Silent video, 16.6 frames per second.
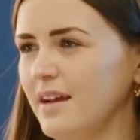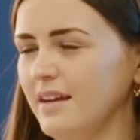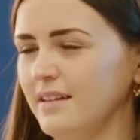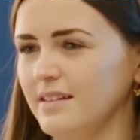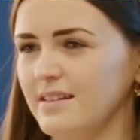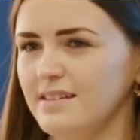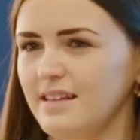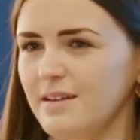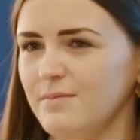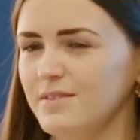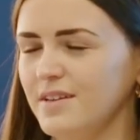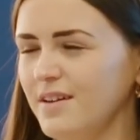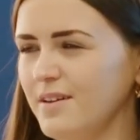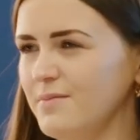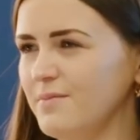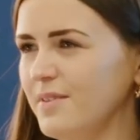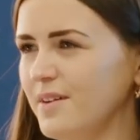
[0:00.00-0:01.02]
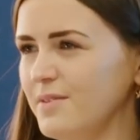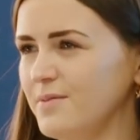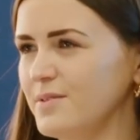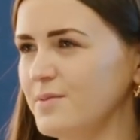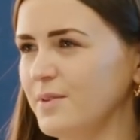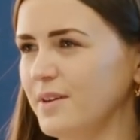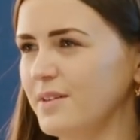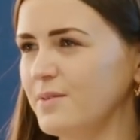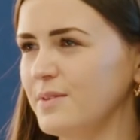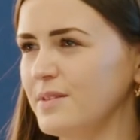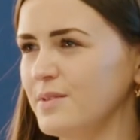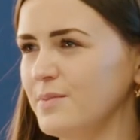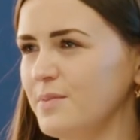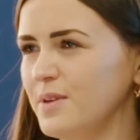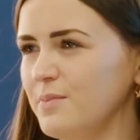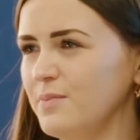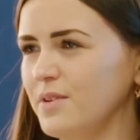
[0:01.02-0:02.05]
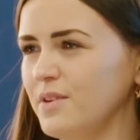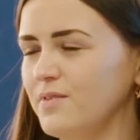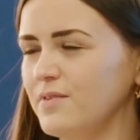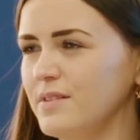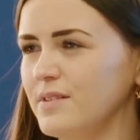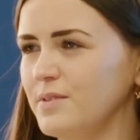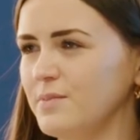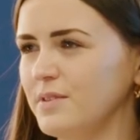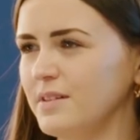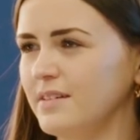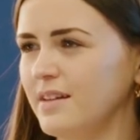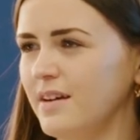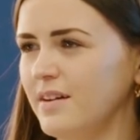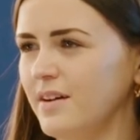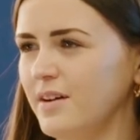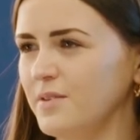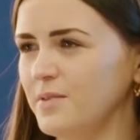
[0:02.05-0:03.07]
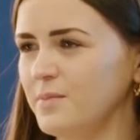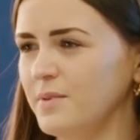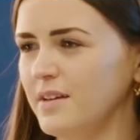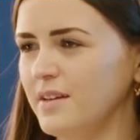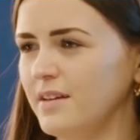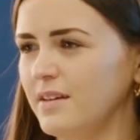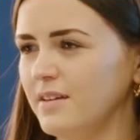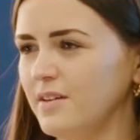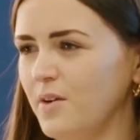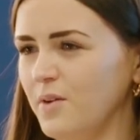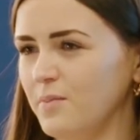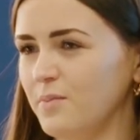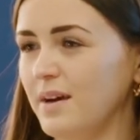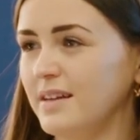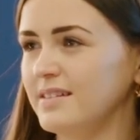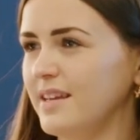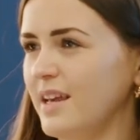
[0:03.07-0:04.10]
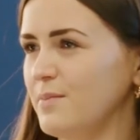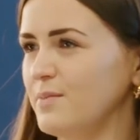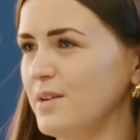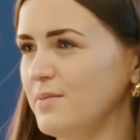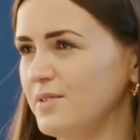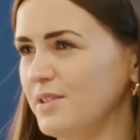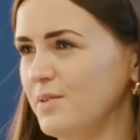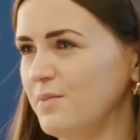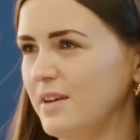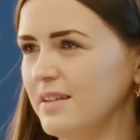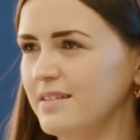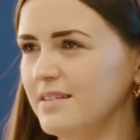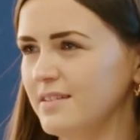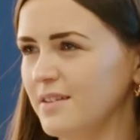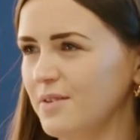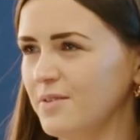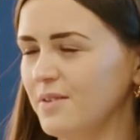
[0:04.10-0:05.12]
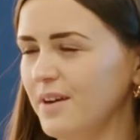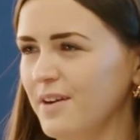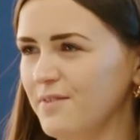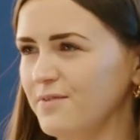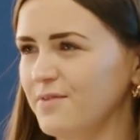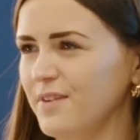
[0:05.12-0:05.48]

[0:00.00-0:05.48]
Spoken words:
And at the same time, I was working with some people over the summer that I will be going back to KPMG with, so I have